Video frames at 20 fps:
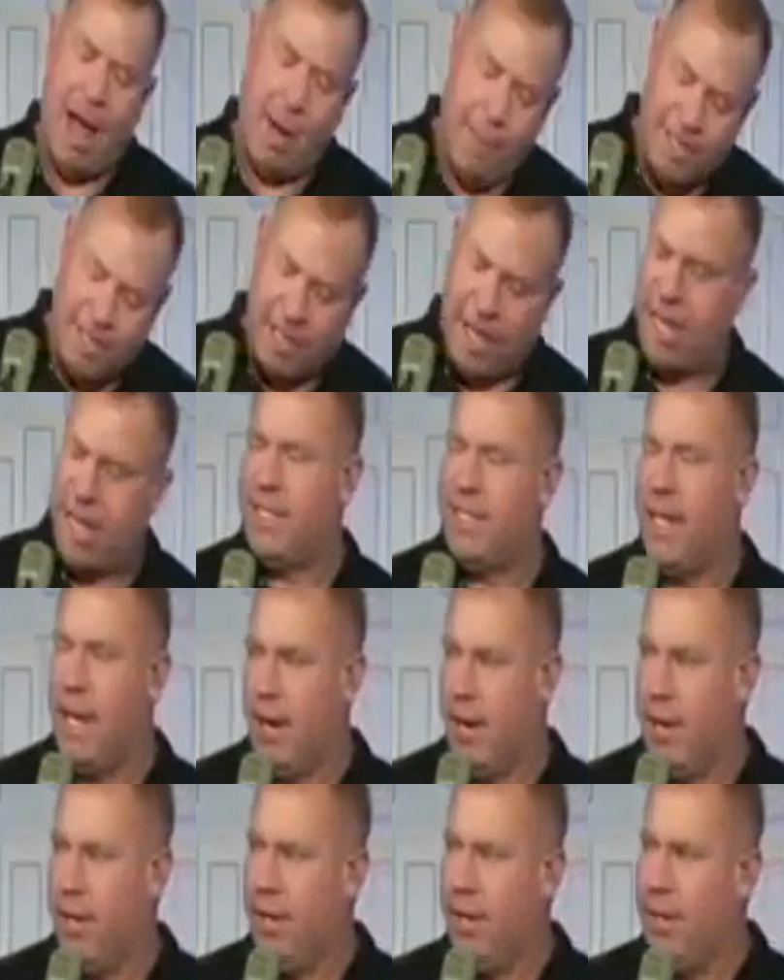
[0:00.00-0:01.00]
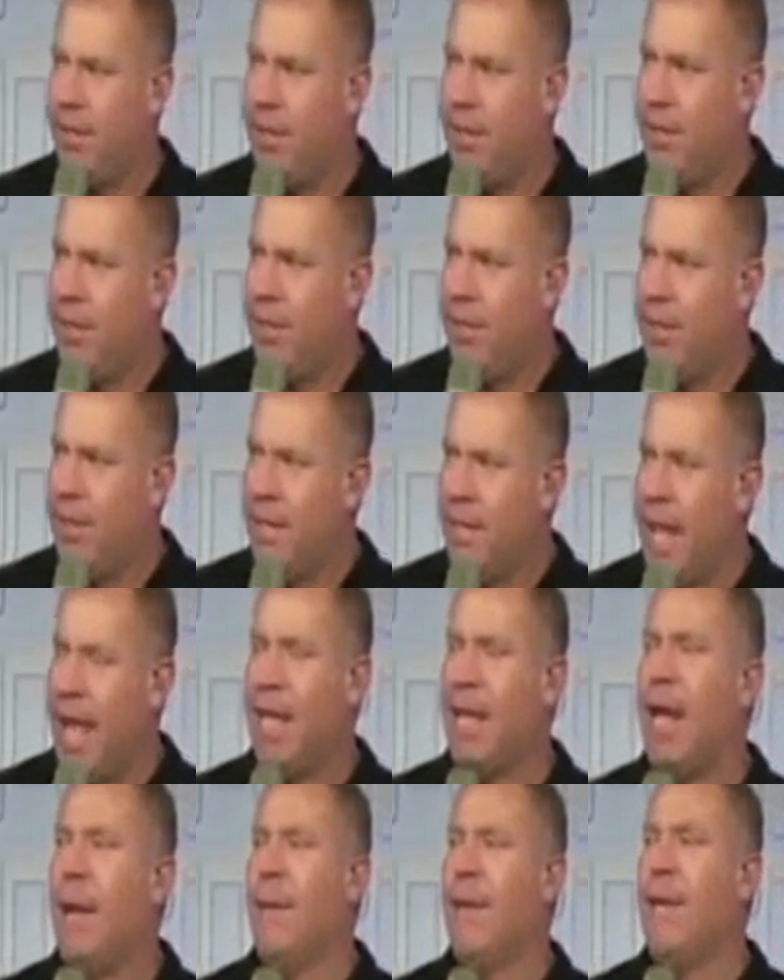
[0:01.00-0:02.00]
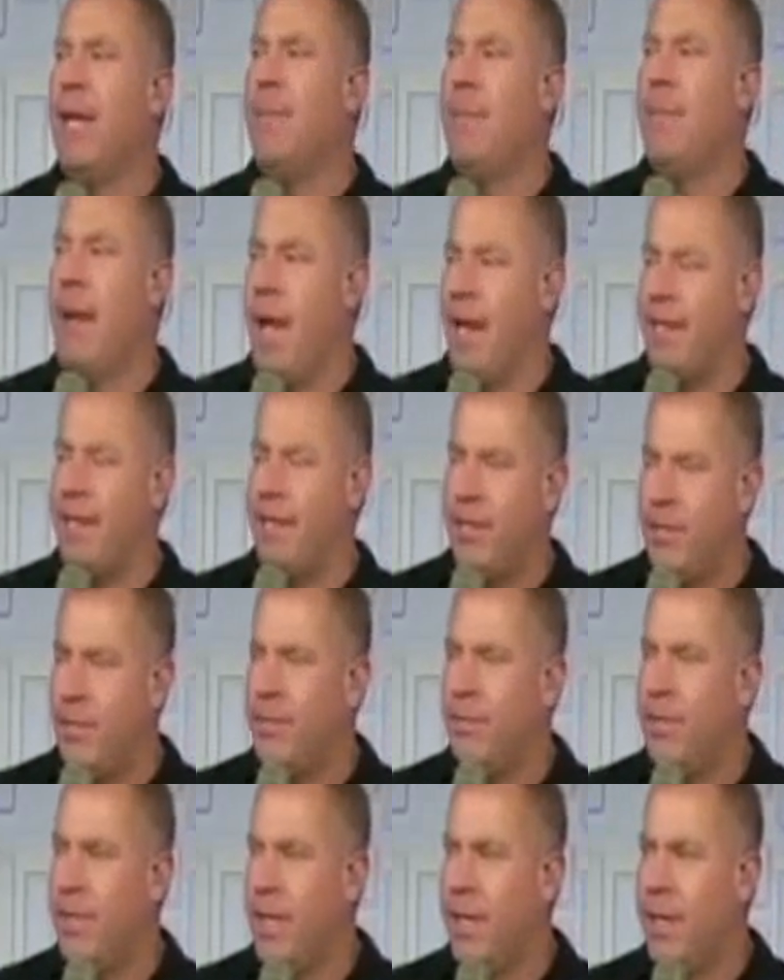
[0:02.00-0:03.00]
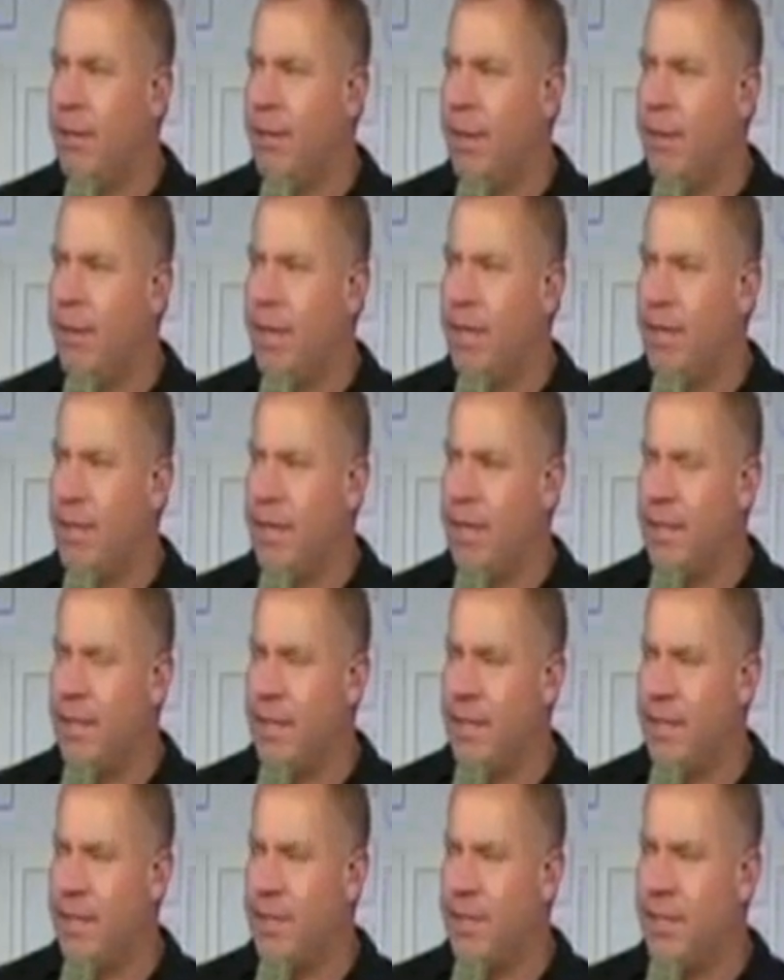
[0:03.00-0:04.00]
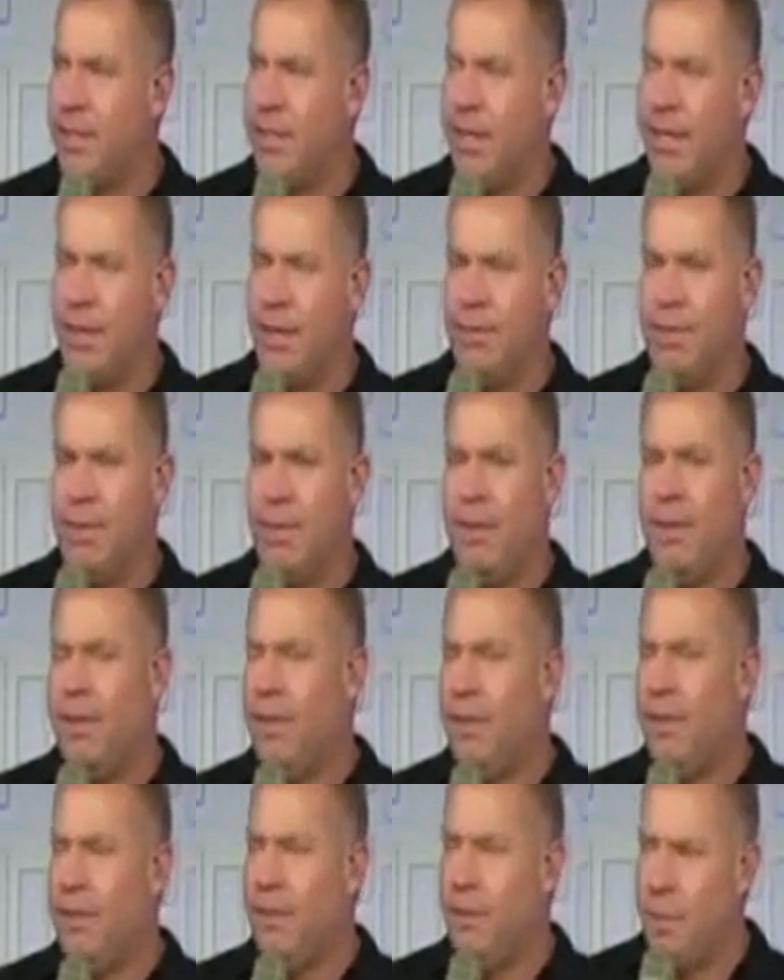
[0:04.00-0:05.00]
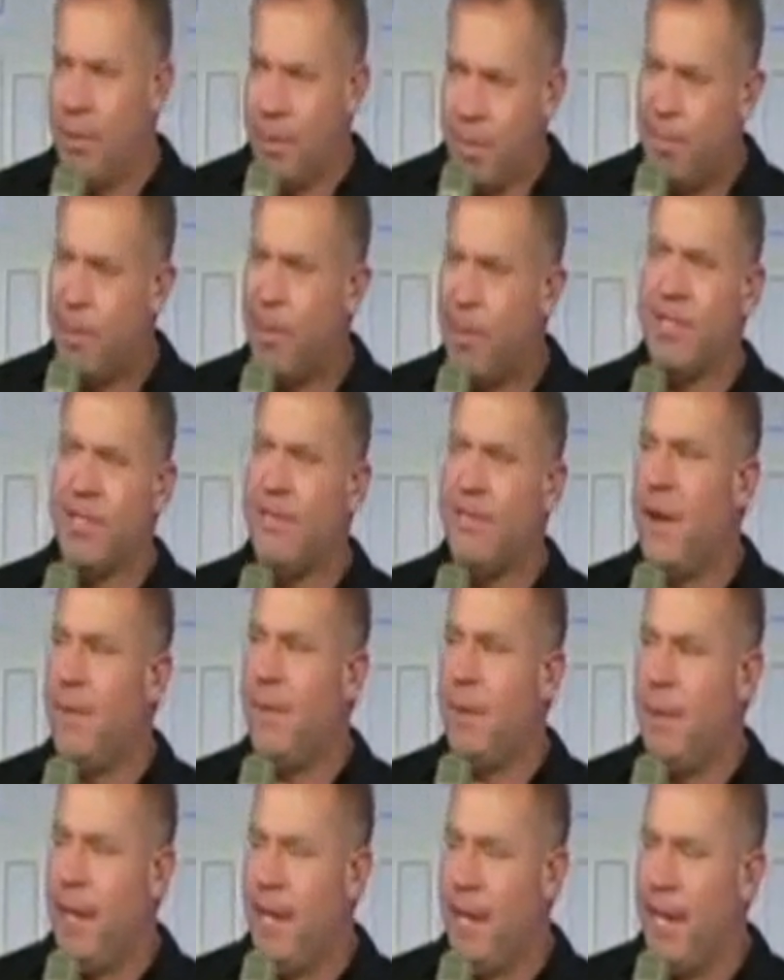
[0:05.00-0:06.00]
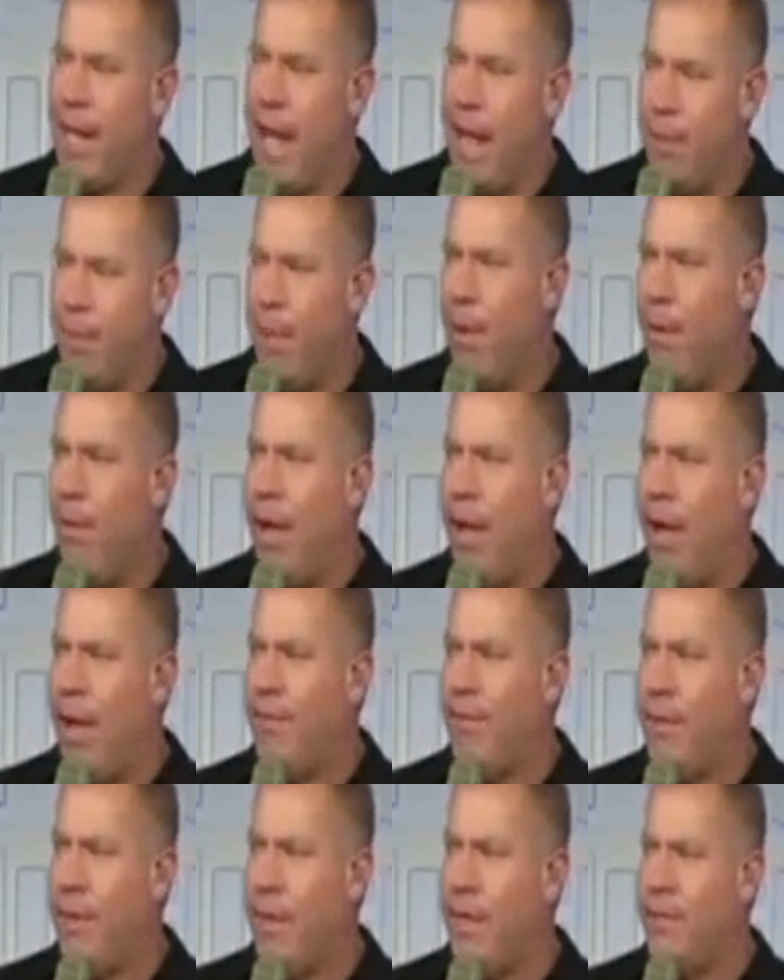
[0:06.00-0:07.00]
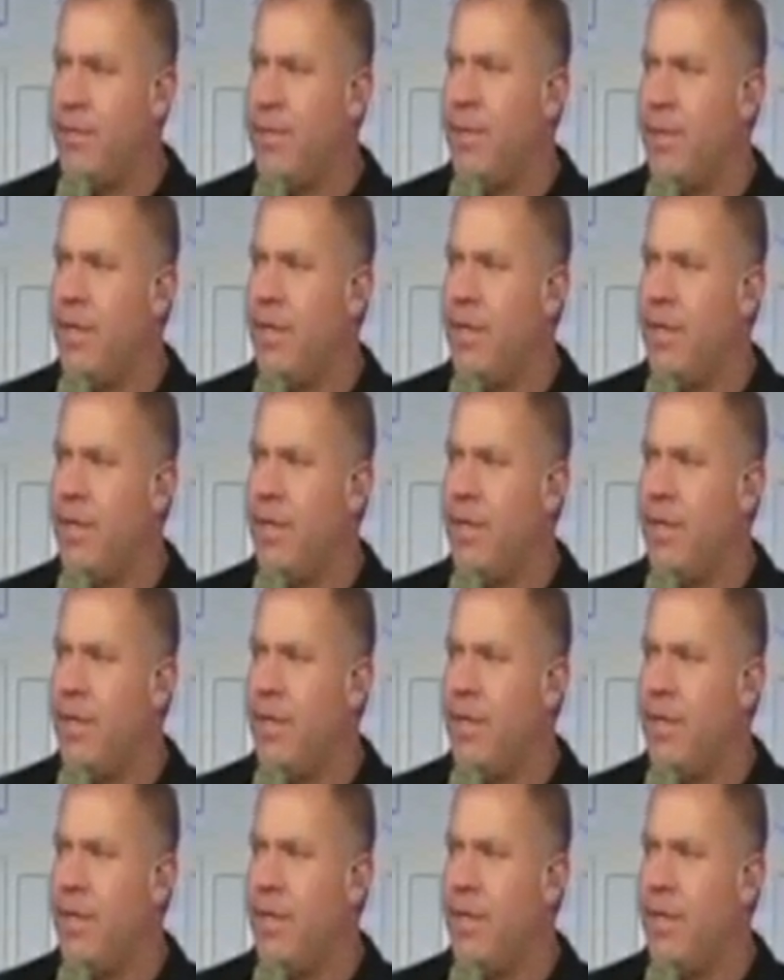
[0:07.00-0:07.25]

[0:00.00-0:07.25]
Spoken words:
how much less they are. Economic impact to, is this, will the De Beers family be eating Alpo after this?